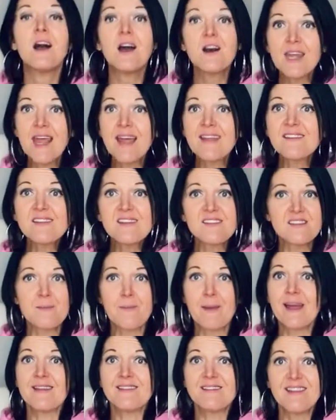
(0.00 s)

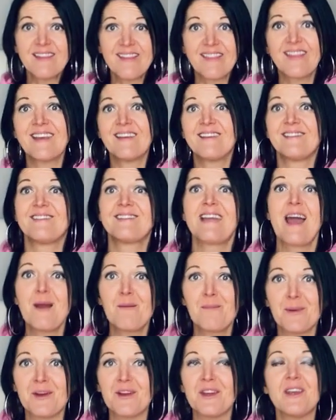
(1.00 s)
Unanticipated things
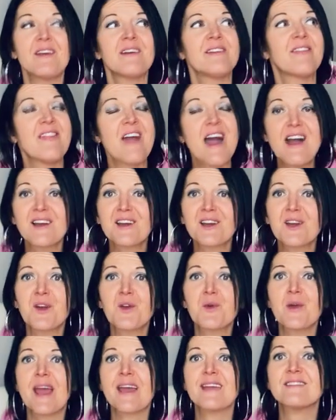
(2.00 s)
happen, and that can
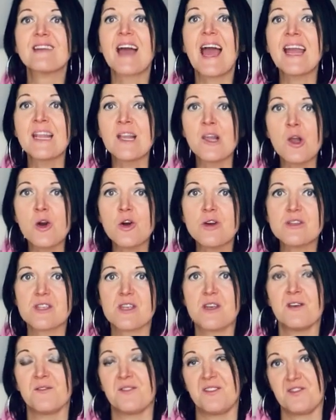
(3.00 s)
create a lot
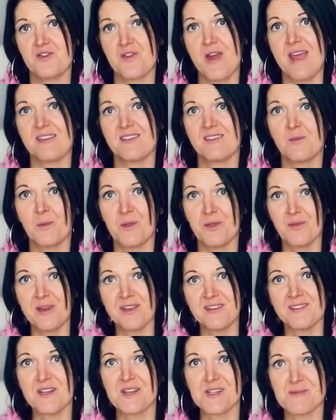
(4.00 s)
of stress with
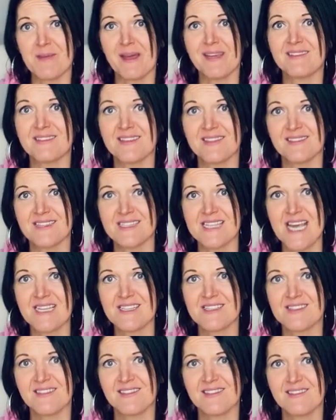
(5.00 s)
research-based
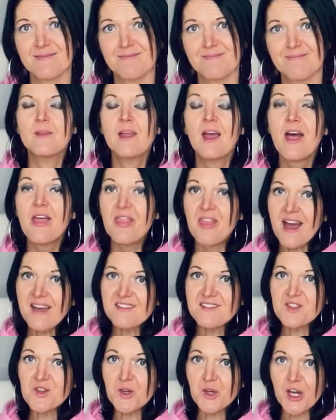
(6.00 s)
dissertations.
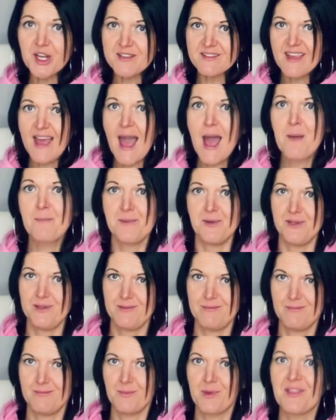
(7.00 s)
That's not going to happen
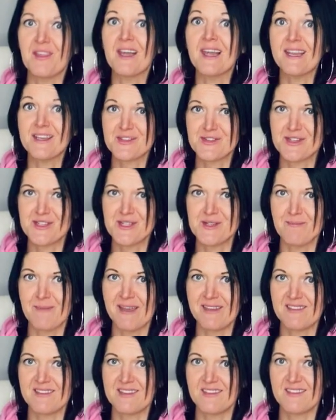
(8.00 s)
with a
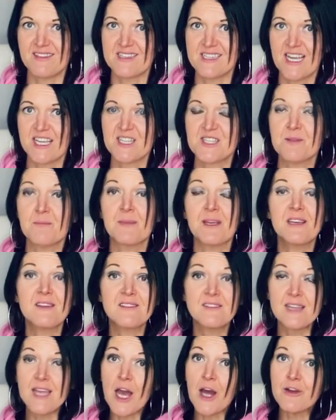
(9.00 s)
literature-based dissertation,
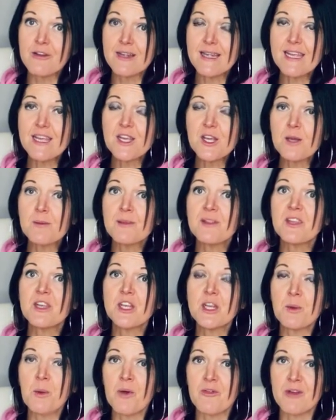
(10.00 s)
because the only human that
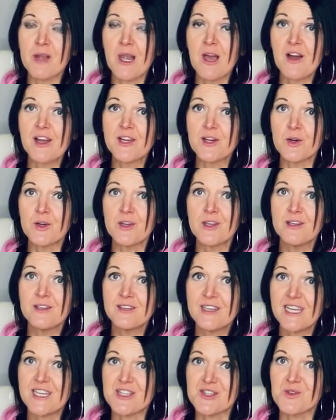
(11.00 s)
you are relying on
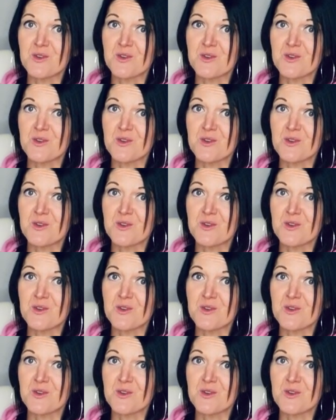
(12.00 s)
is